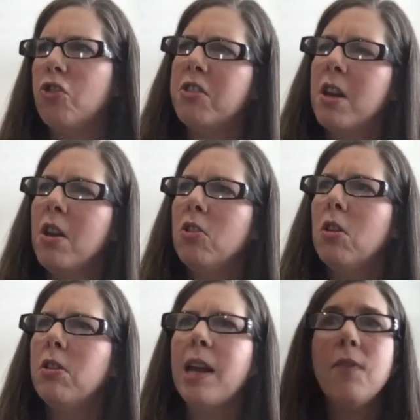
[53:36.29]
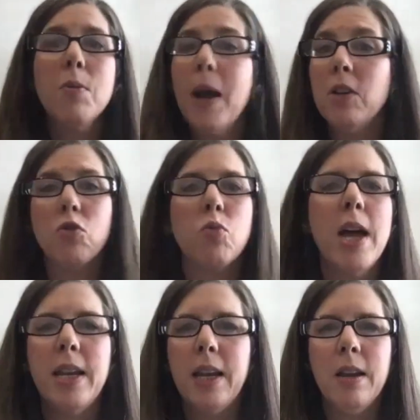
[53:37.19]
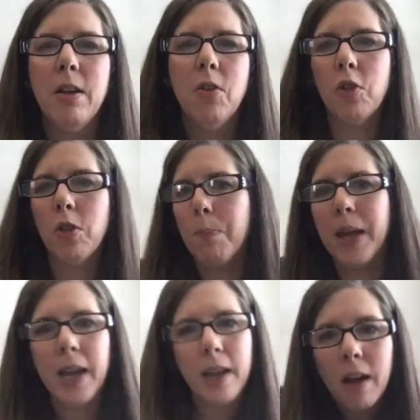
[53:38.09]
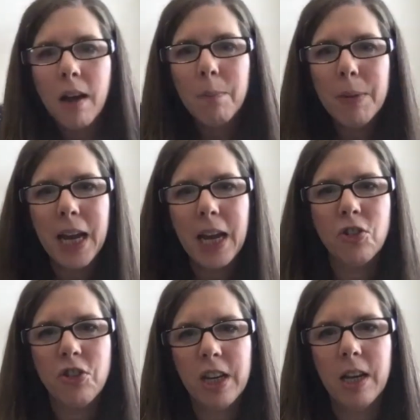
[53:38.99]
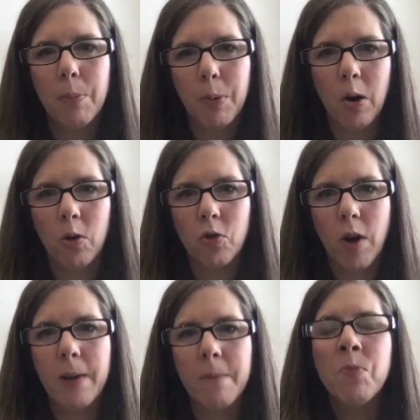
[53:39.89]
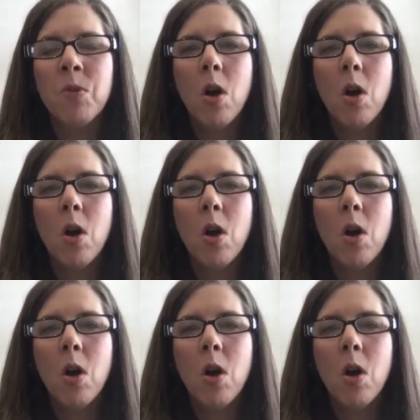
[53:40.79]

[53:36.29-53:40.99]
Just not everybody's ready for the big PhD approach, right?